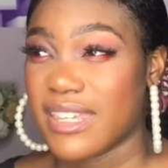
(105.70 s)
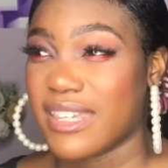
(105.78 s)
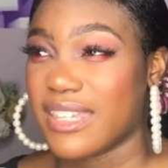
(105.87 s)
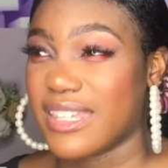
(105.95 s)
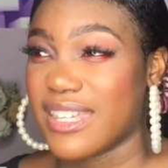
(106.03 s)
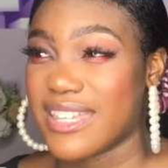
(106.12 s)

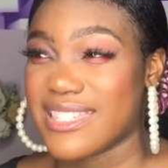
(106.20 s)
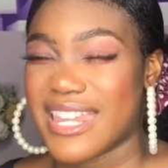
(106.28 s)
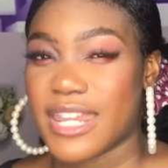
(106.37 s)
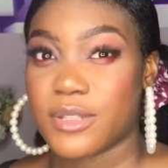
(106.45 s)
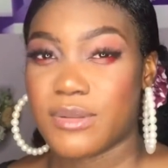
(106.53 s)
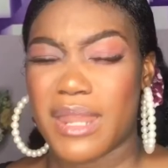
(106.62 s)
yes. And
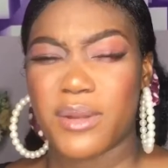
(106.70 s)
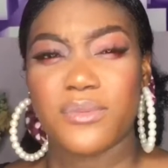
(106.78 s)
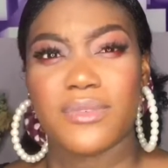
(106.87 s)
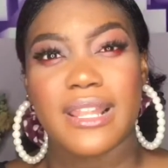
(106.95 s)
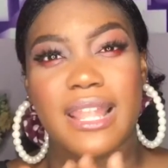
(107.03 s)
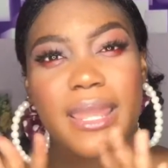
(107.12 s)
I don't really
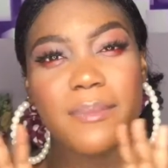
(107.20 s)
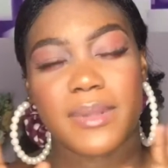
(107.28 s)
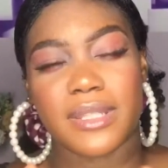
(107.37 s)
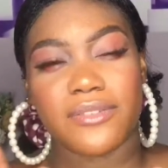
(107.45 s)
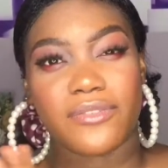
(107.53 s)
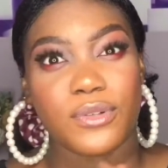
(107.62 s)
like being in
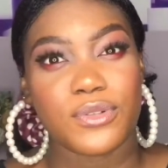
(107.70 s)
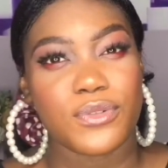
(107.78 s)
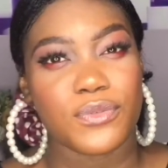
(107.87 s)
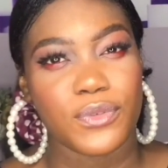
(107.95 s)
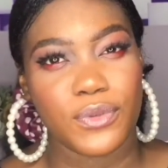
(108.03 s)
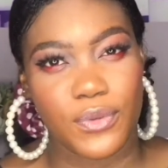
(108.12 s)
front of
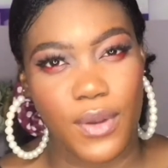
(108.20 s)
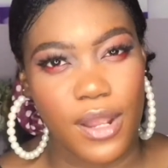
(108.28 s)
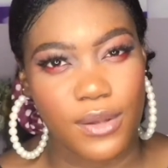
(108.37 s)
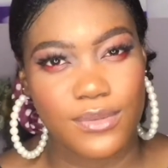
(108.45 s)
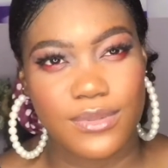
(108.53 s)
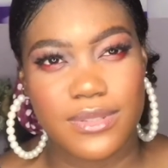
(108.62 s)

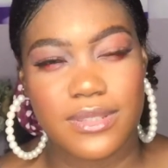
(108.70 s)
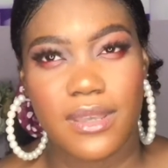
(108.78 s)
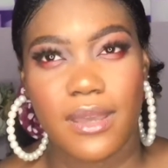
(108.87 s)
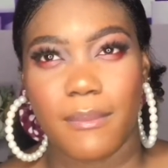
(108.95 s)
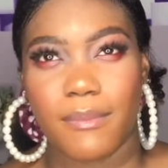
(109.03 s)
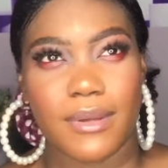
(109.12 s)
crowds,
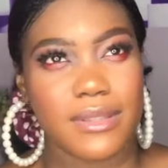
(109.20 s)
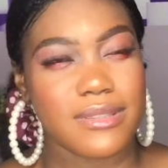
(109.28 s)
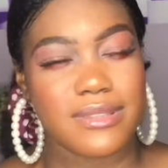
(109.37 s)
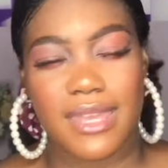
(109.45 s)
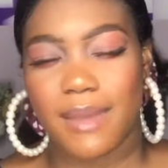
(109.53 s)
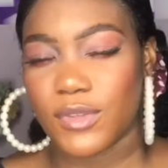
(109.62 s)
but
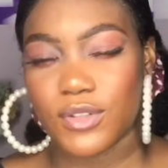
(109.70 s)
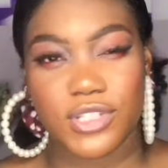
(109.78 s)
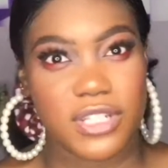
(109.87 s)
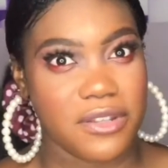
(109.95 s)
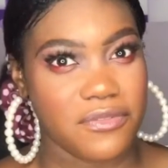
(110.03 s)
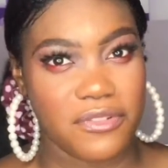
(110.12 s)
I'm not shy
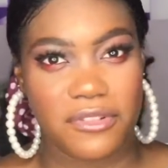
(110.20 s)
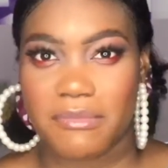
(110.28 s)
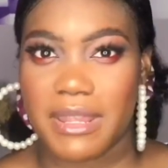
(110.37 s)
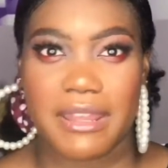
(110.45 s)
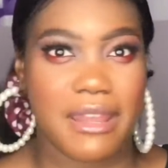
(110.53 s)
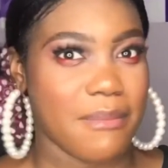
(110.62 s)
in front of my
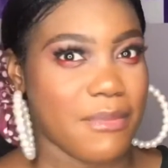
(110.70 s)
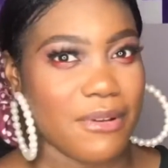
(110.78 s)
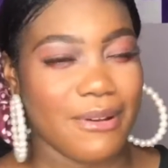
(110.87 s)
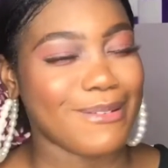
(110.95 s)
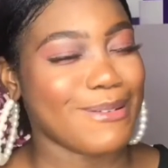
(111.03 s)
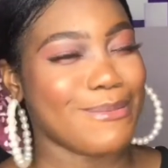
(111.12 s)
camera.
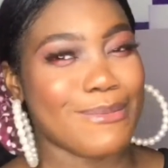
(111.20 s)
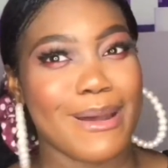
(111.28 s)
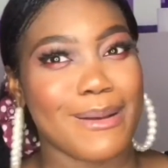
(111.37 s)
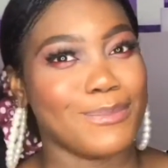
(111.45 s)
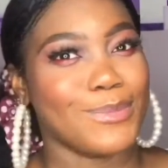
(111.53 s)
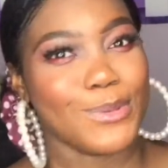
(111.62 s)
No,
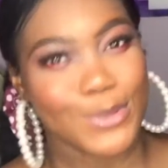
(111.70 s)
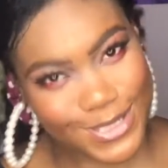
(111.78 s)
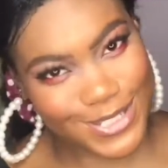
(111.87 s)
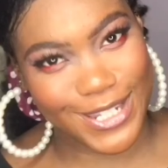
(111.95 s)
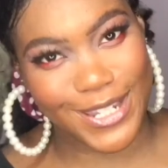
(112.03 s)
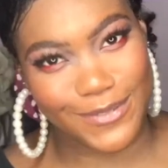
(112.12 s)
I'm not shy
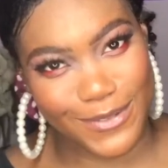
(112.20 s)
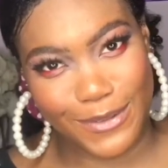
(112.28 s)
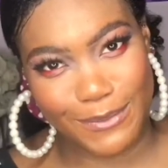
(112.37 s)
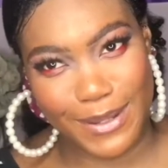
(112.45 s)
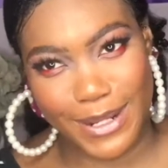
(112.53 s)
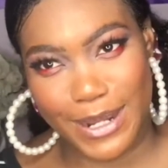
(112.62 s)
in front of
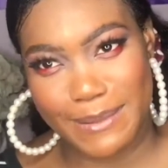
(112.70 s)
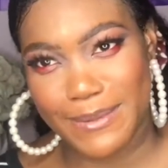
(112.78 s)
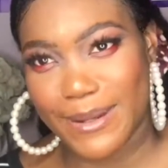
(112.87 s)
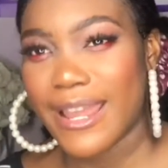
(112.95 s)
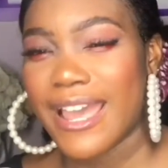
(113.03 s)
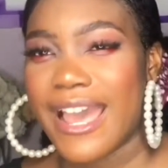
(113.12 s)
my camera,
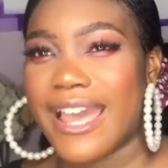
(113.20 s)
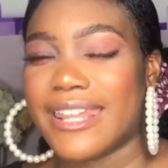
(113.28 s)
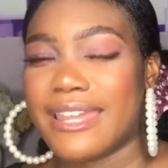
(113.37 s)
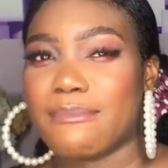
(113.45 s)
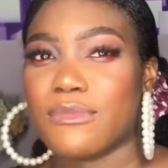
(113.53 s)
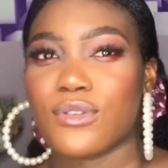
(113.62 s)
and
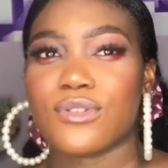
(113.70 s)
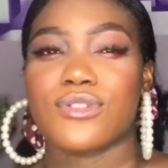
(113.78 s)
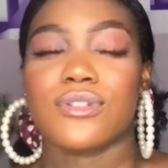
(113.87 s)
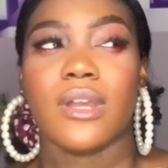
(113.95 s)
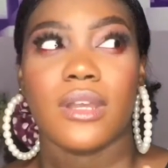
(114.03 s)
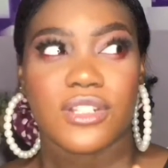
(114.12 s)
I'm not
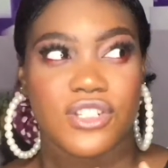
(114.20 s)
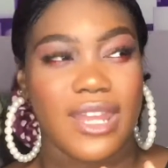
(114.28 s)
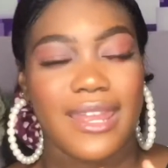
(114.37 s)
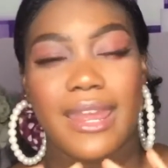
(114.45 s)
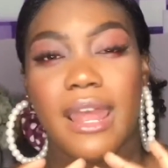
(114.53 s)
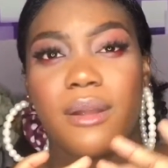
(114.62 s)
shy
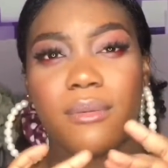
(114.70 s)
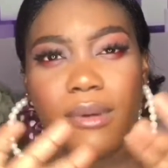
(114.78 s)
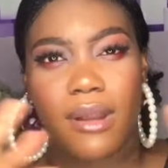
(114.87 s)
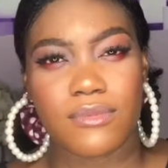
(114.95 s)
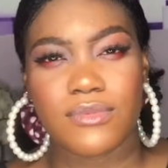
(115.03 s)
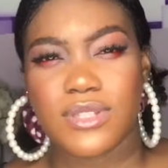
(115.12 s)

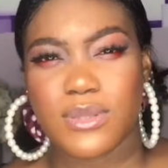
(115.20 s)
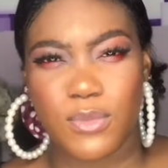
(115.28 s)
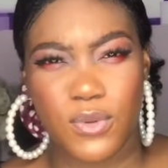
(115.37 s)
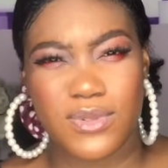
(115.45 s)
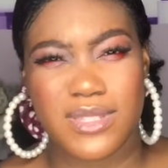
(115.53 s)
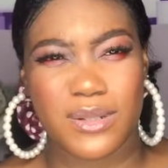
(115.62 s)
around small
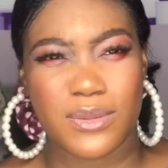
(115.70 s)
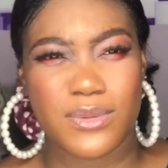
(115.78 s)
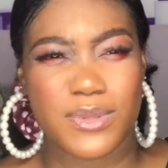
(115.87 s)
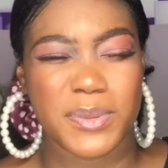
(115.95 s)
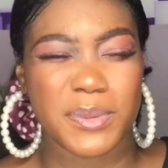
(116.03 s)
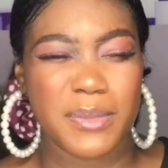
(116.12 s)
circles,
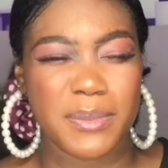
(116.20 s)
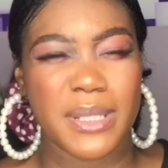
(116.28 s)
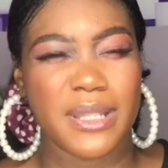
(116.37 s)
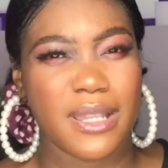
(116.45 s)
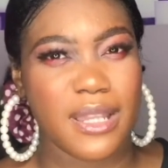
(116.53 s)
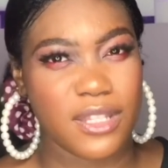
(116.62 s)
but maybe a
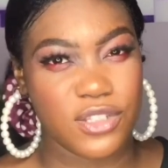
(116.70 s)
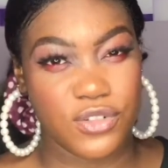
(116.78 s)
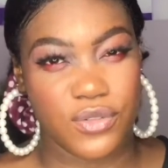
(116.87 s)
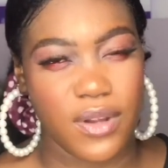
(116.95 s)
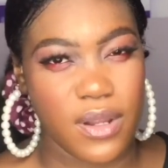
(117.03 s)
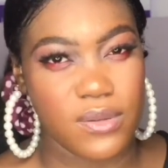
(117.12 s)
large
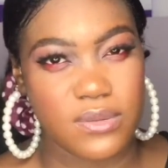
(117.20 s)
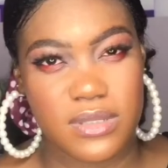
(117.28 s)
crowd,